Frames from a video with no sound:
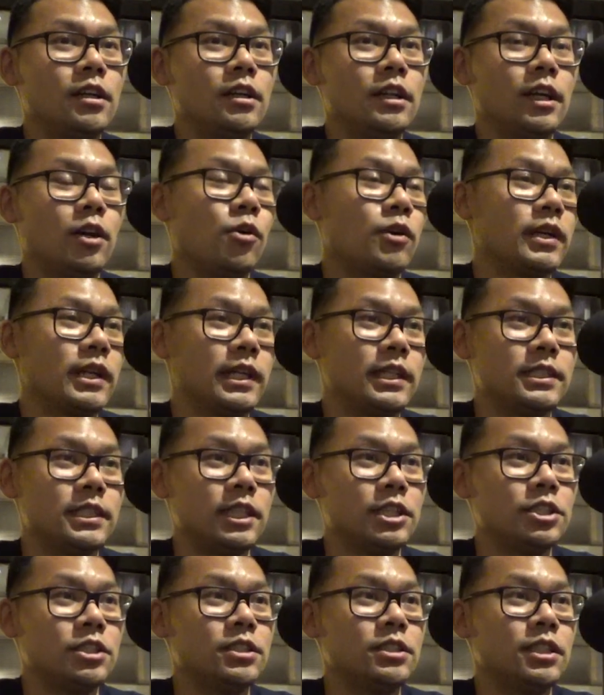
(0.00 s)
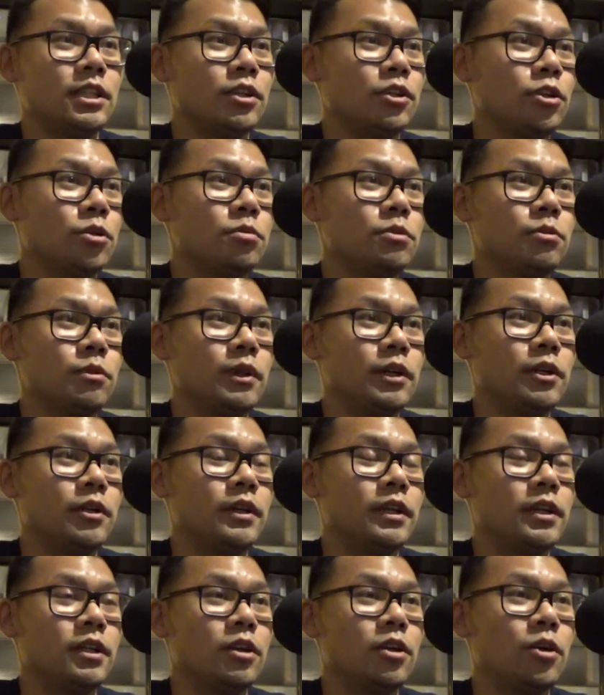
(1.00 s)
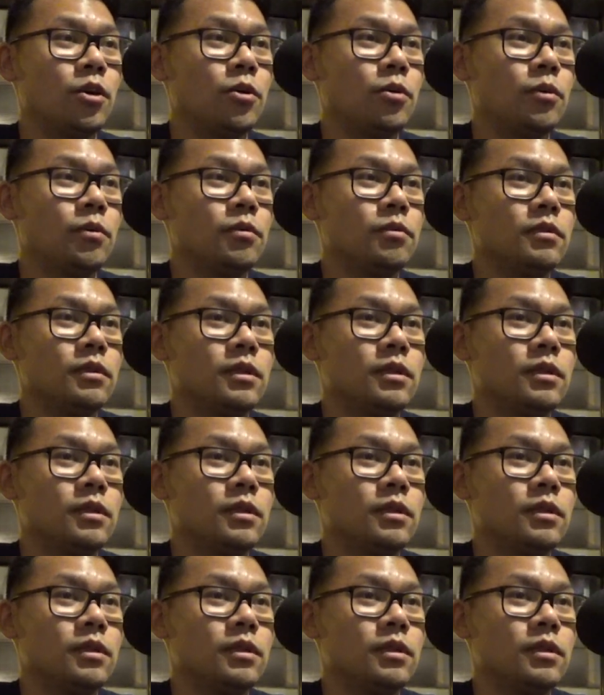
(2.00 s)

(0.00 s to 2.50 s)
like organizations and groups where you can go